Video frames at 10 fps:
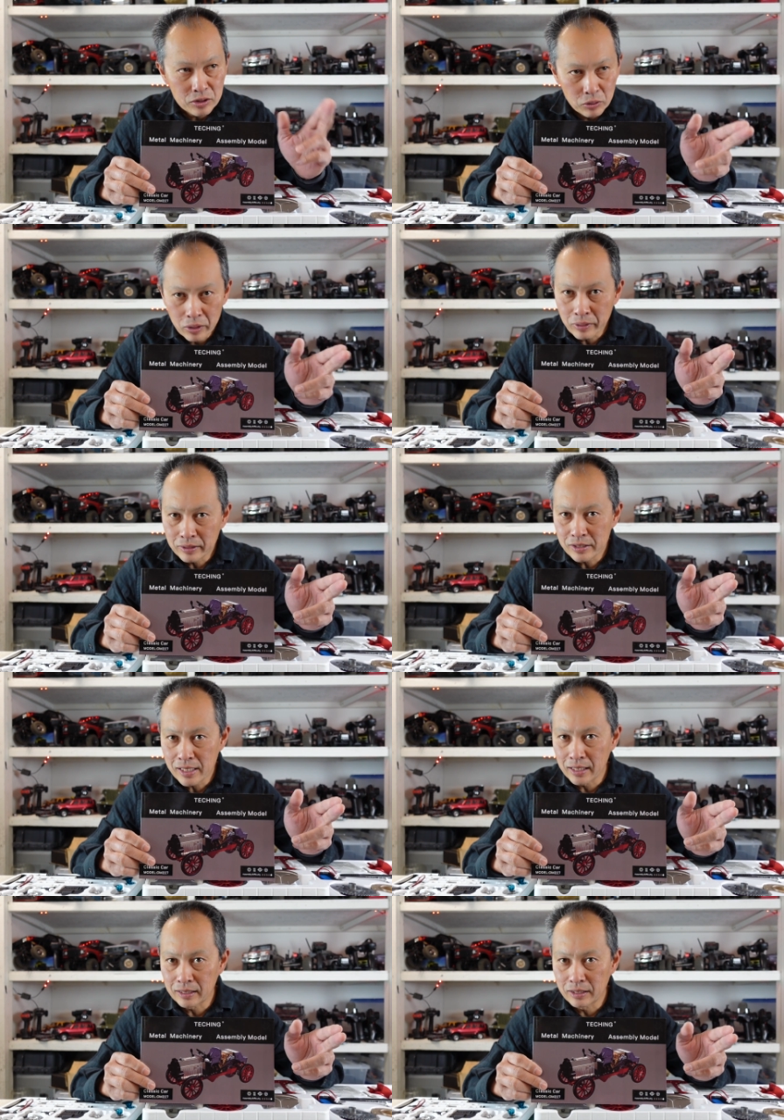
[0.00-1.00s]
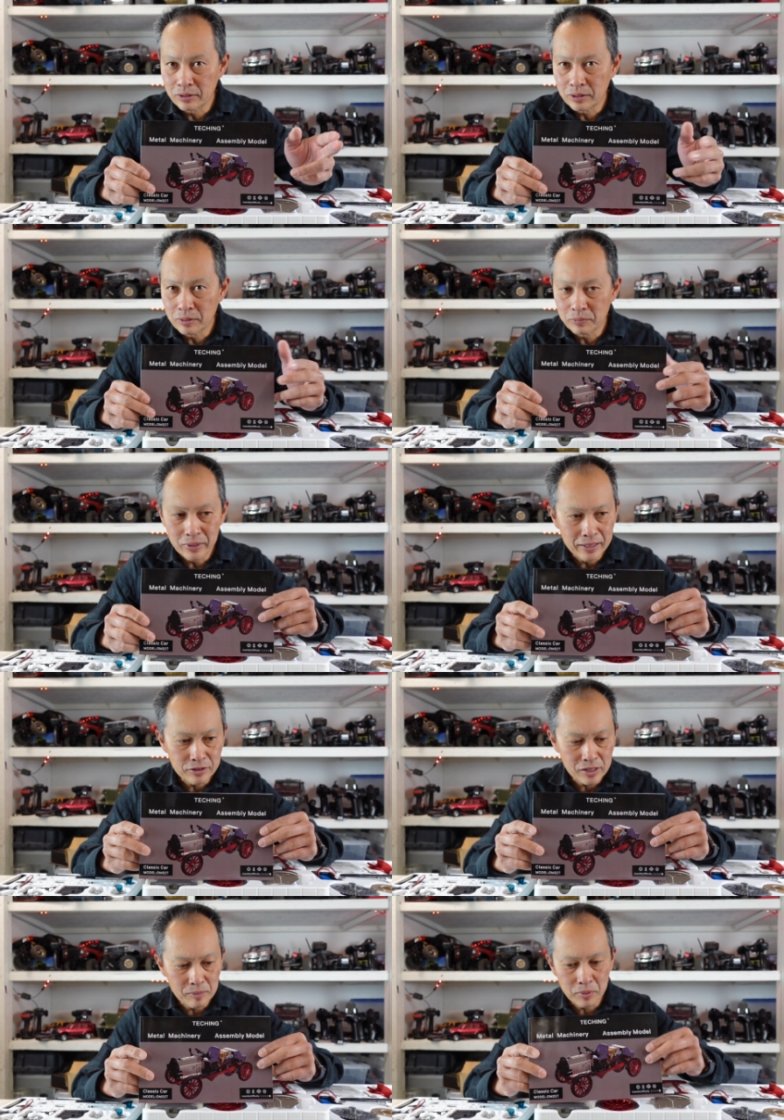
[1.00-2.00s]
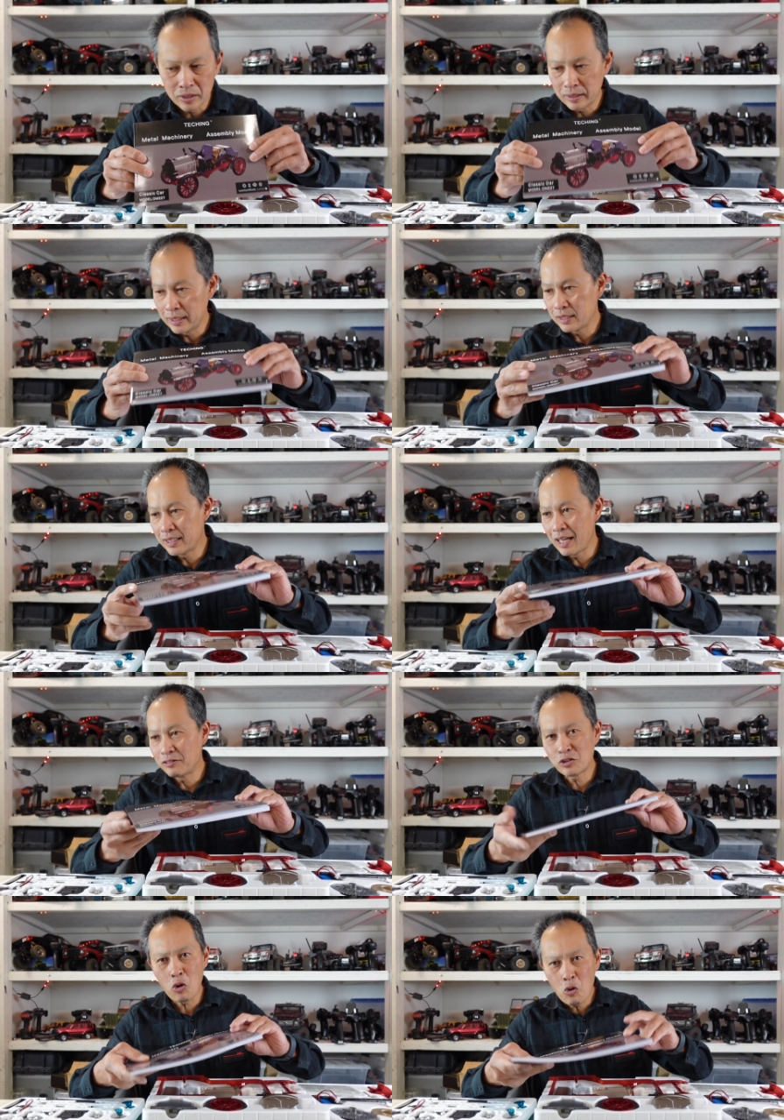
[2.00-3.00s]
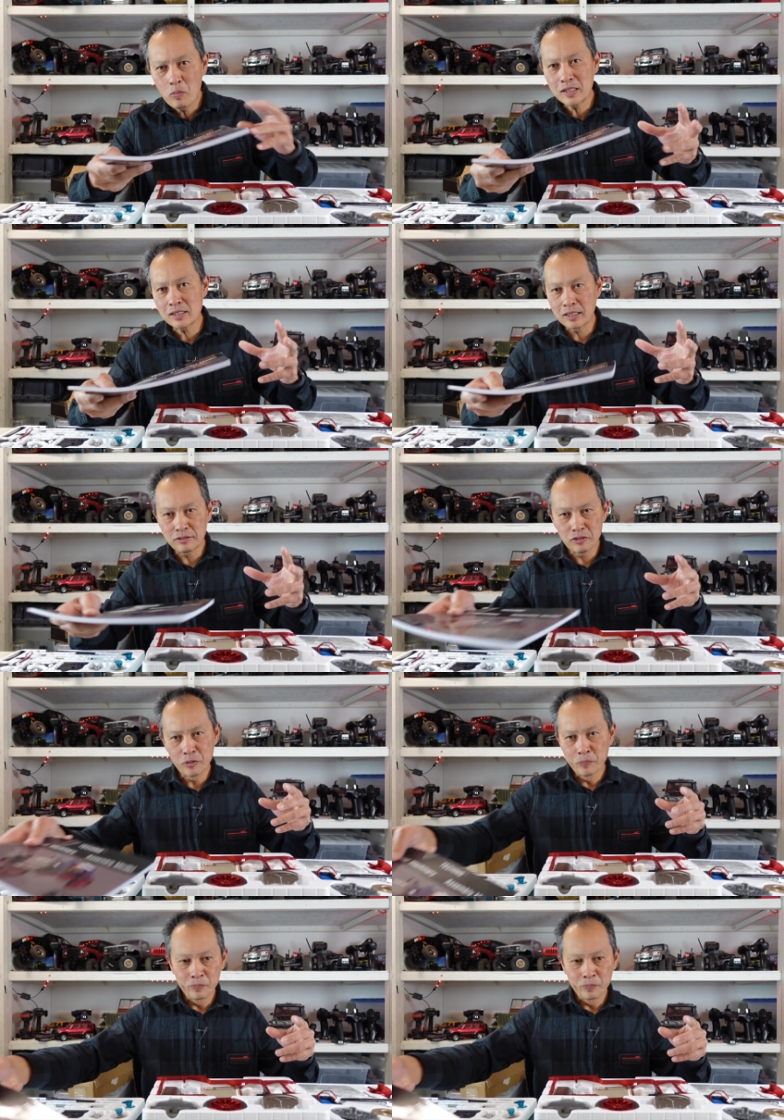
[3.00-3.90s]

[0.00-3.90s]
look around their site. You know, the the interesting part is they have so much stuff.